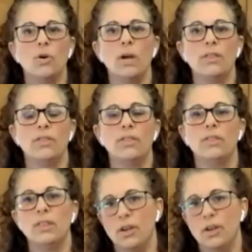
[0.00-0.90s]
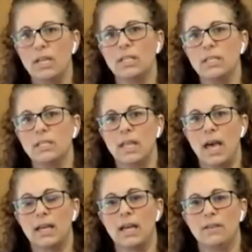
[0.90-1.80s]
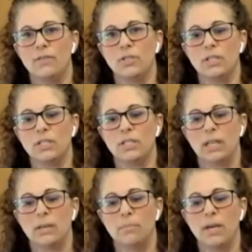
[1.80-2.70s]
So there is that kind of versatility.